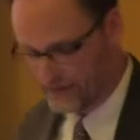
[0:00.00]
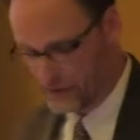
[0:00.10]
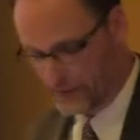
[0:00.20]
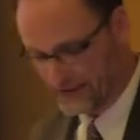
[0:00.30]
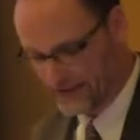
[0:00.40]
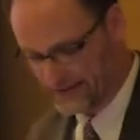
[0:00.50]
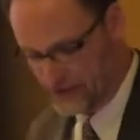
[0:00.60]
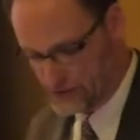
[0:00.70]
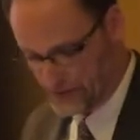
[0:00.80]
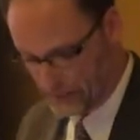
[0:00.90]
of the 20th
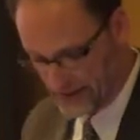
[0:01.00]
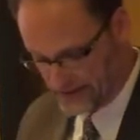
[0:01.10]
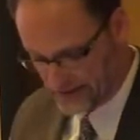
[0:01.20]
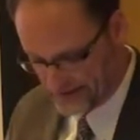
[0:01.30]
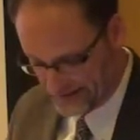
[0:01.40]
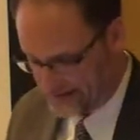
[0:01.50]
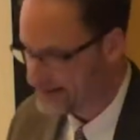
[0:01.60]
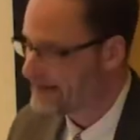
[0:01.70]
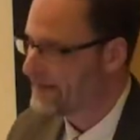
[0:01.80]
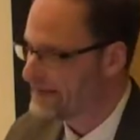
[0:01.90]
century witnessed
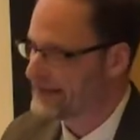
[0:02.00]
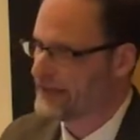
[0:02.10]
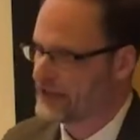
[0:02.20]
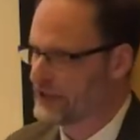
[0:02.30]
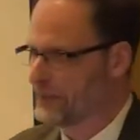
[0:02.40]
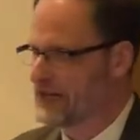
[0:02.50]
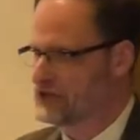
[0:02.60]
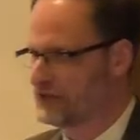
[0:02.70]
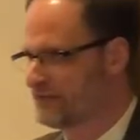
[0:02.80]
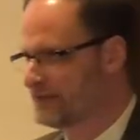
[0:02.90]
the
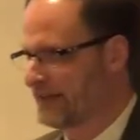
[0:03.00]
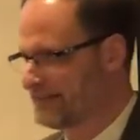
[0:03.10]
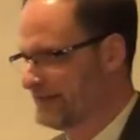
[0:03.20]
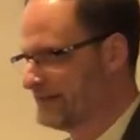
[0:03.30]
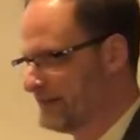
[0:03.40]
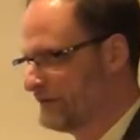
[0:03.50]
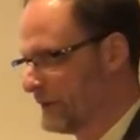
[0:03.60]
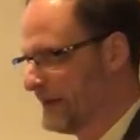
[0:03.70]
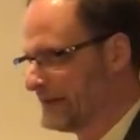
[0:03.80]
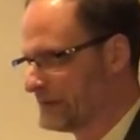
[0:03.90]
inauguration of dozens of
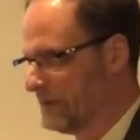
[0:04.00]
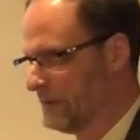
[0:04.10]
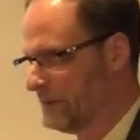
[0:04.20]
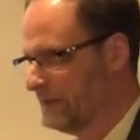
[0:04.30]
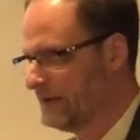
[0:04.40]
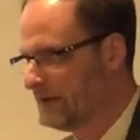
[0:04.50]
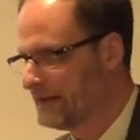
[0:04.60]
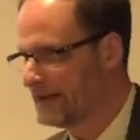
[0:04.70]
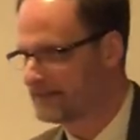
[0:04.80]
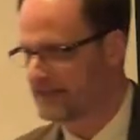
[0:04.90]
heretical and